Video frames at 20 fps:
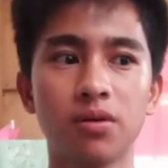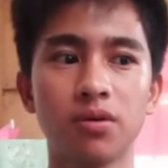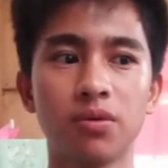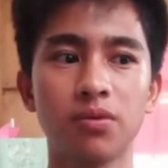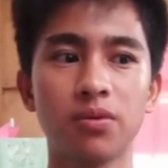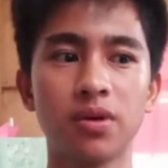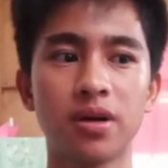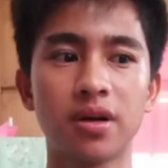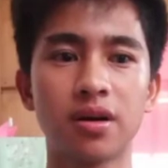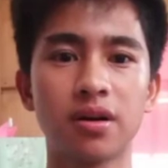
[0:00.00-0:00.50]

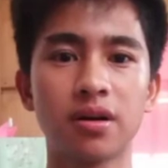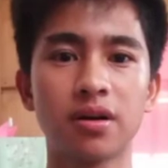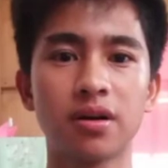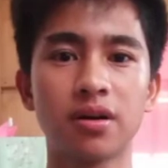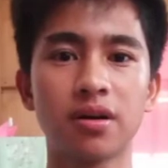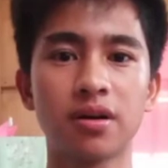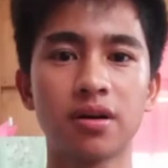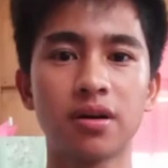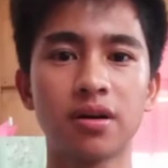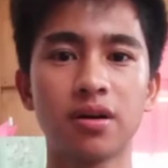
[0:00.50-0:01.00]
we
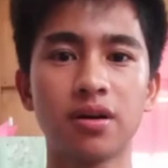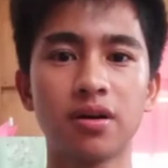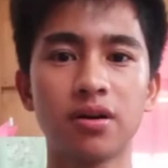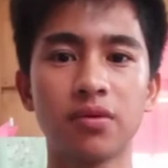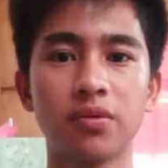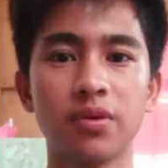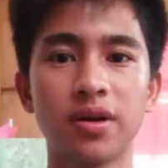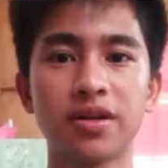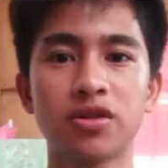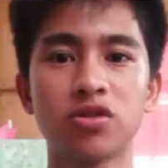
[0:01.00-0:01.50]
are
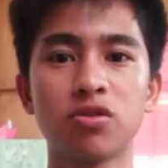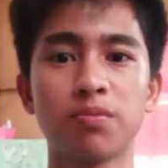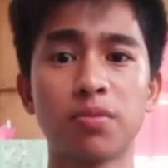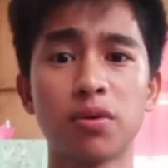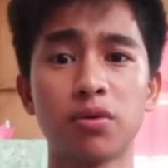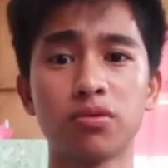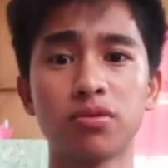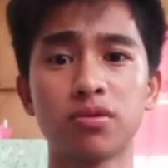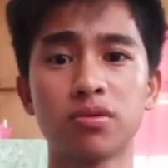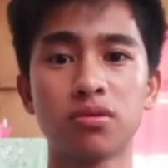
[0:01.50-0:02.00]
we are
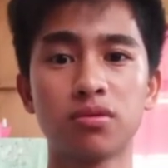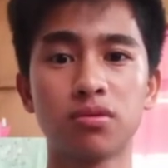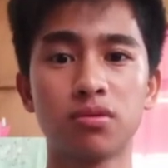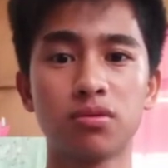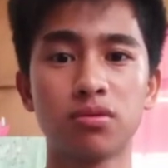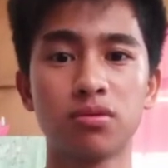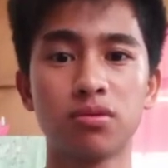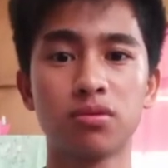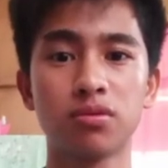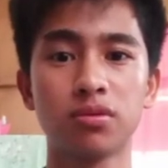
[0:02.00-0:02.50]
supposed
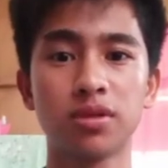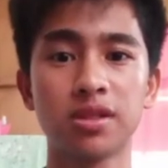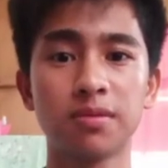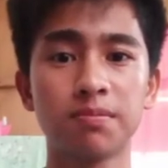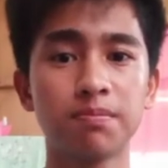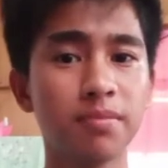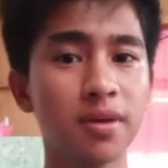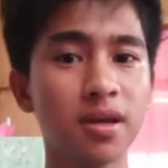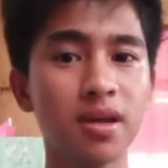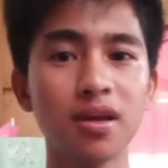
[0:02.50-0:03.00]
to
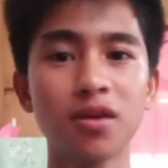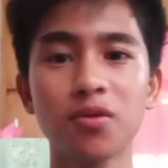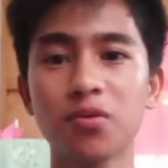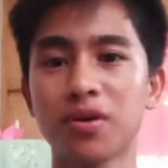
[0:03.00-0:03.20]
speak,